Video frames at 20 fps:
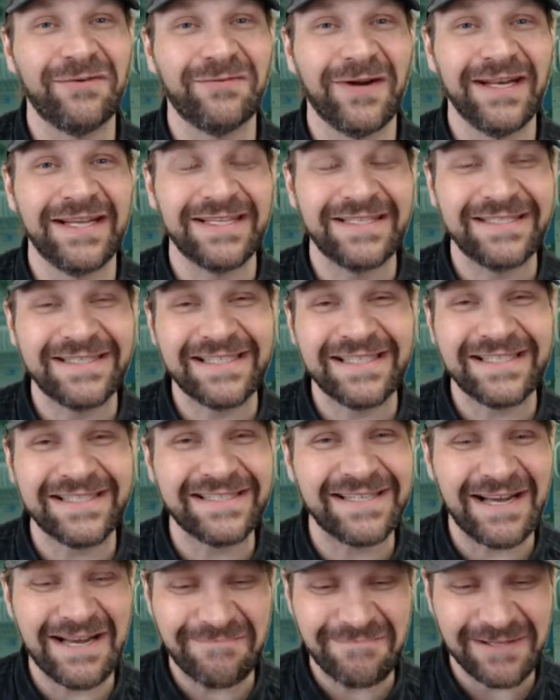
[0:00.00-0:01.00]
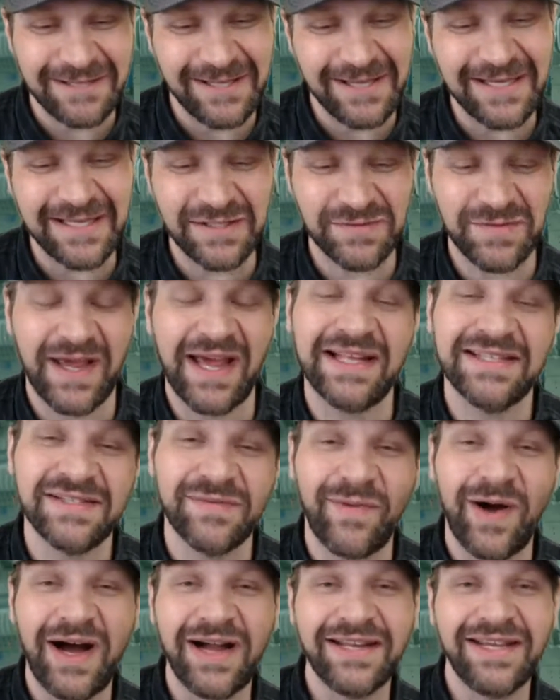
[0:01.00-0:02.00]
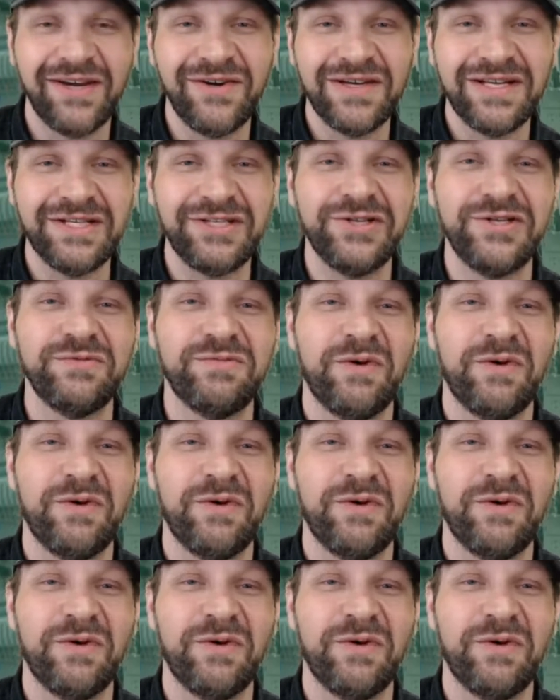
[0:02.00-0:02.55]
running a little tiny bit late because we had some audio issues,